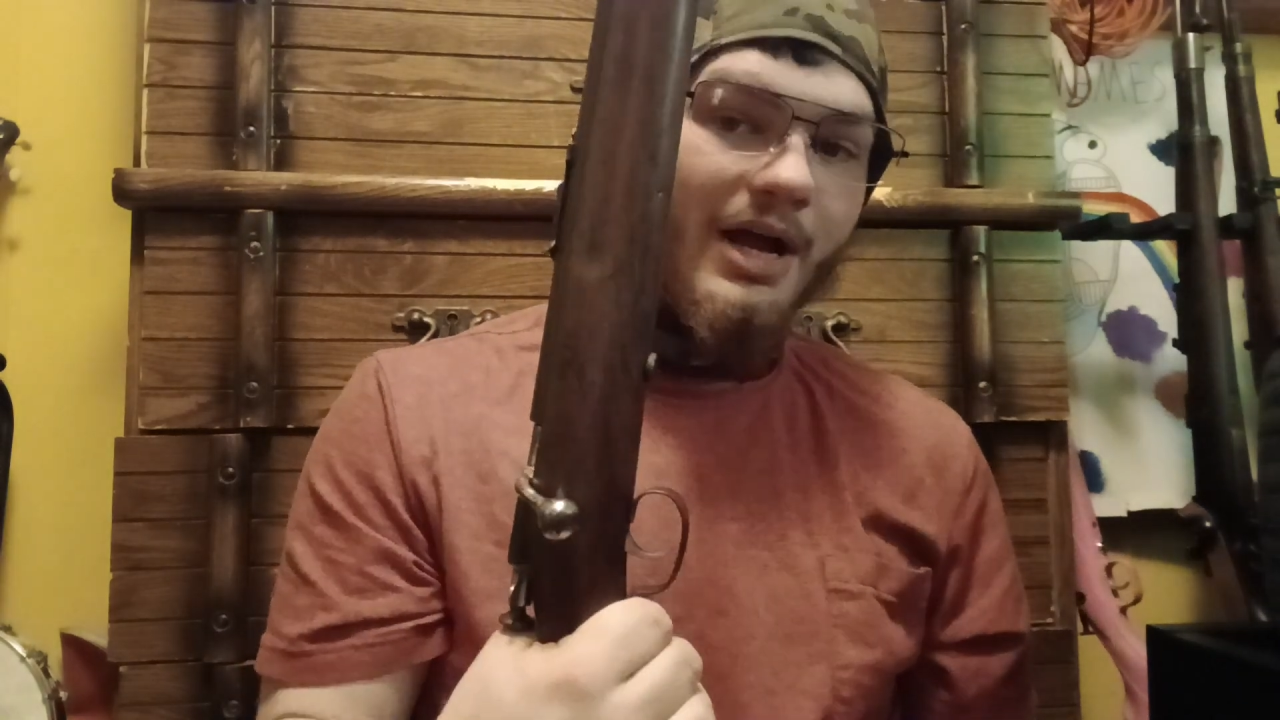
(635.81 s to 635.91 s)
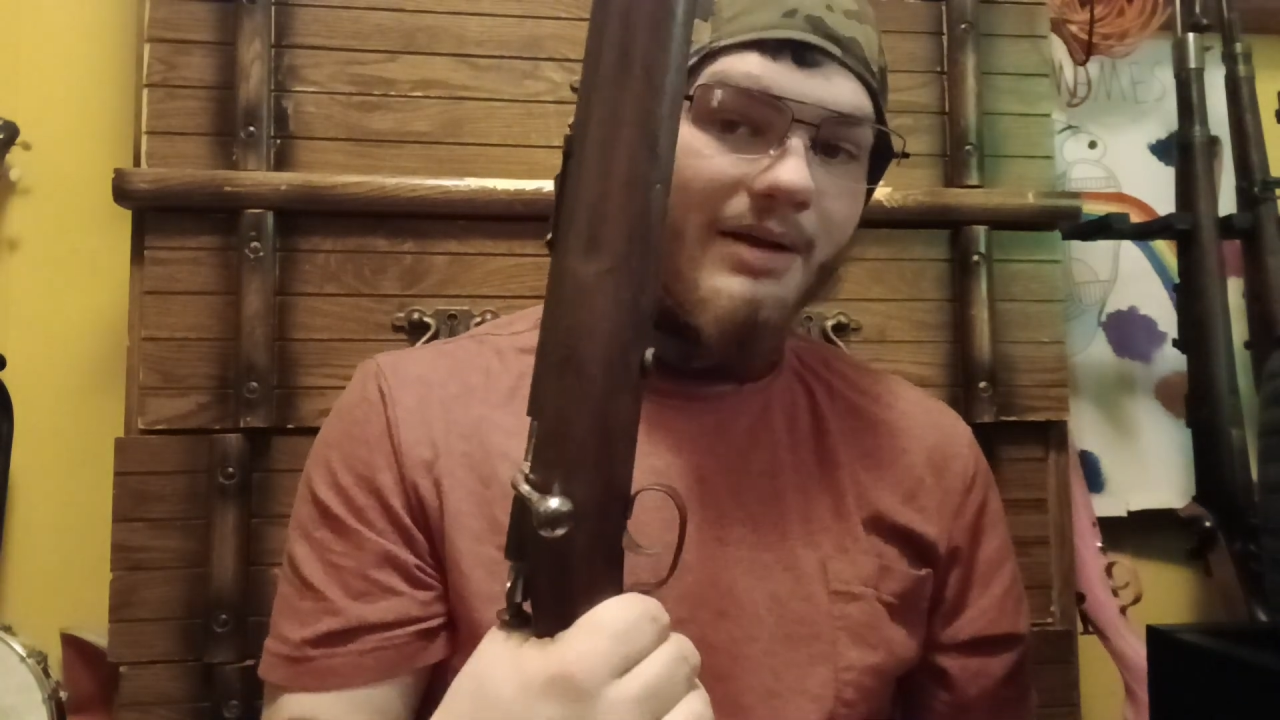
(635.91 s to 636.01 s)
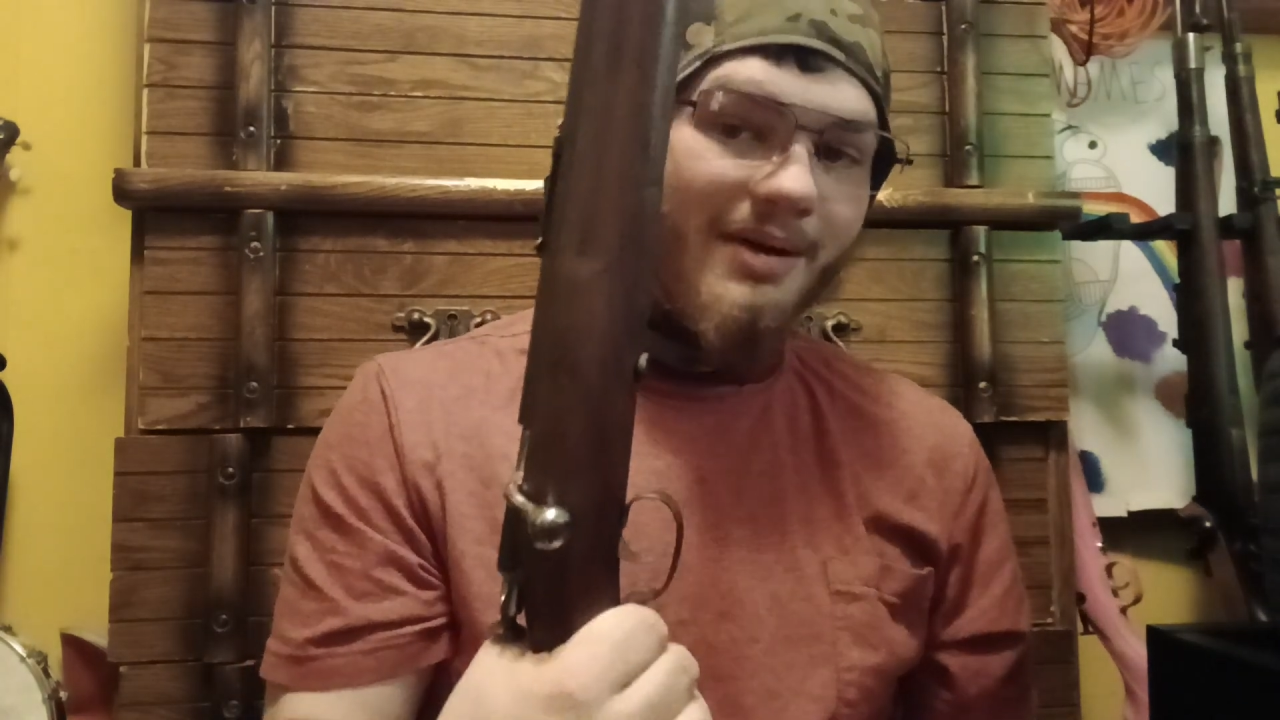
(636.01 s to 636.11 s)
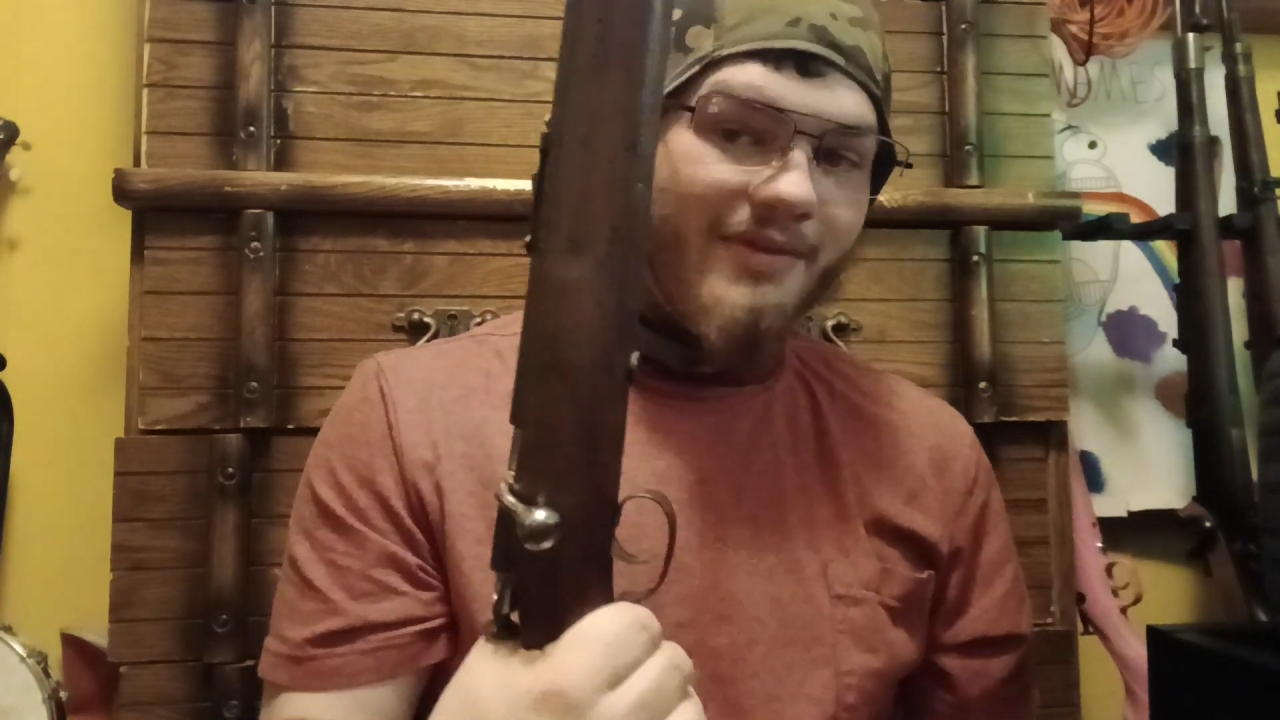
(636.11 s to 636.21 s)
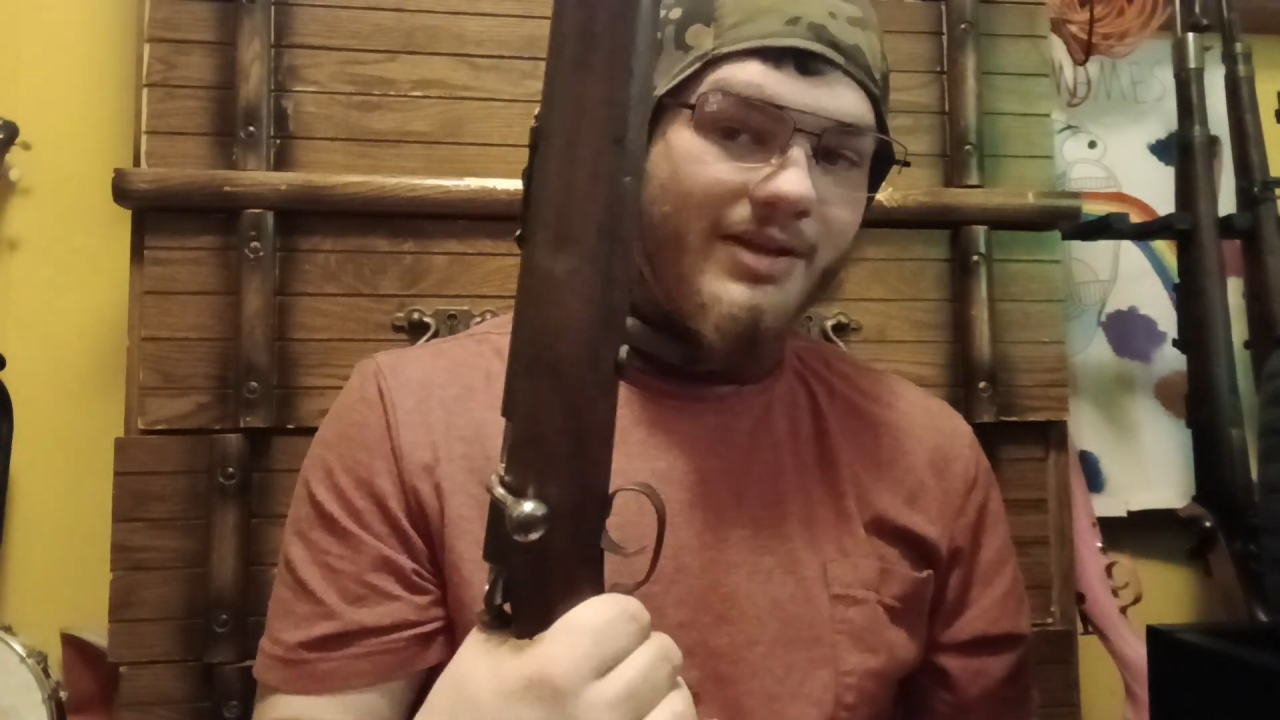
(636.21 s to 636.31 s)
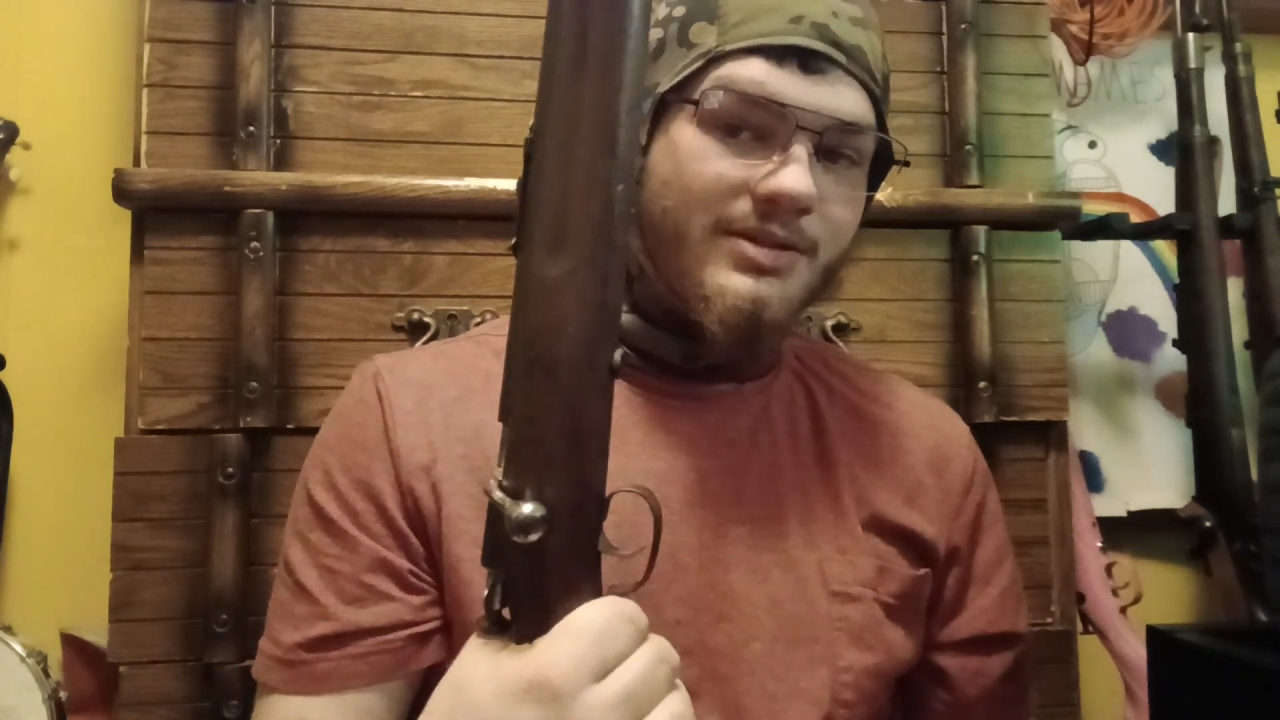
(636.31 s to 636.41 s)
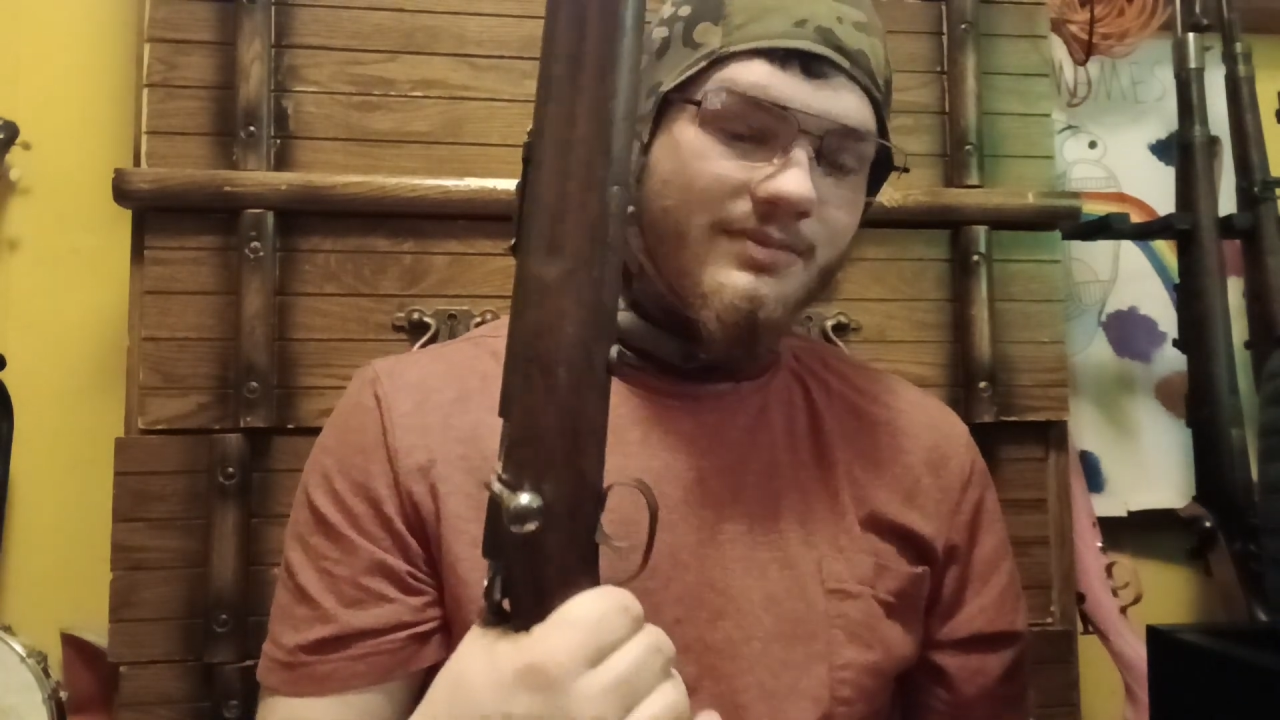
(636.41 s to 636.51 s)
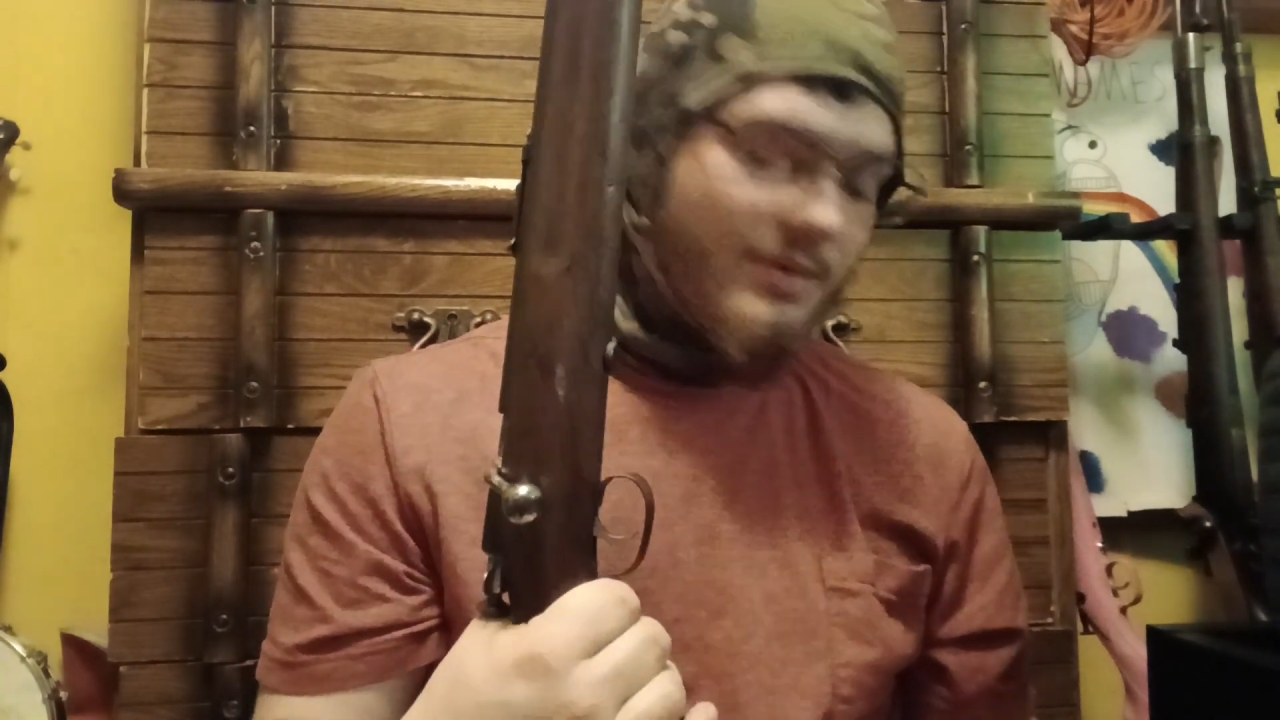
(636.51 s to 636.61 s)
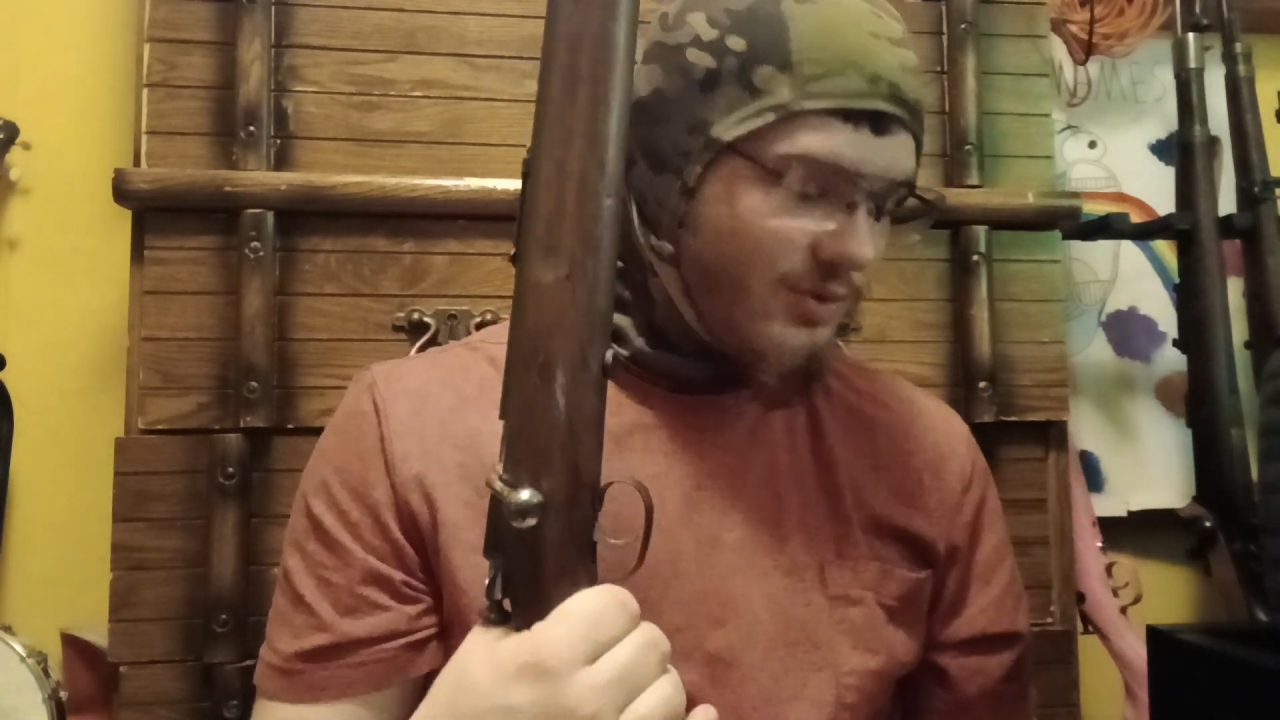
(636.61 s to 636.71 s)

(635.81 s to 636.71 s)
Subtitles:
got in my face.